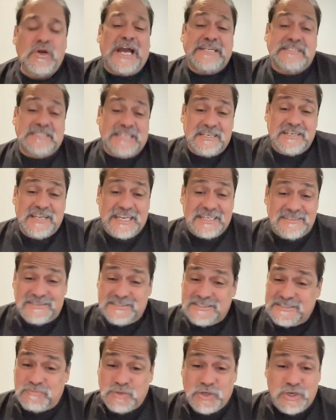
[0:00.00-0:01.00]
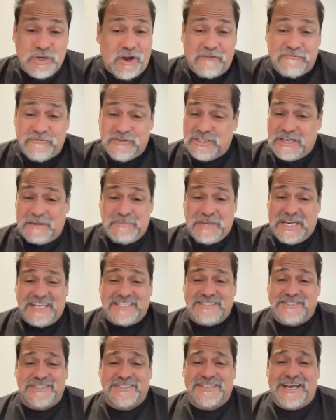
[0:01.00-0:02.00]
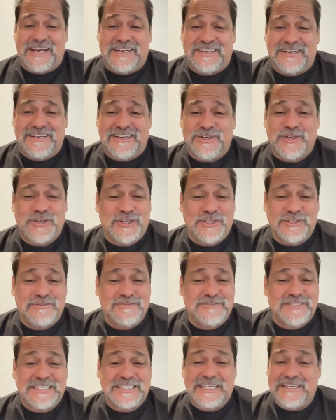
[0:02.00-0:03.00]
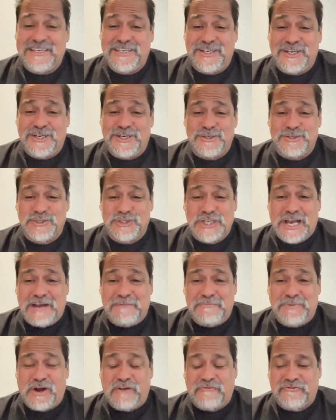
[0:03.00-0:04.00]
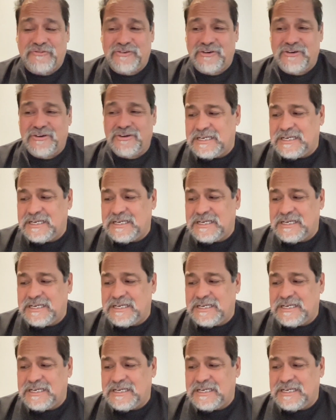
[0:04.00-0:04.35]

did get some good offers. I mean, I just got a good CEO job offer,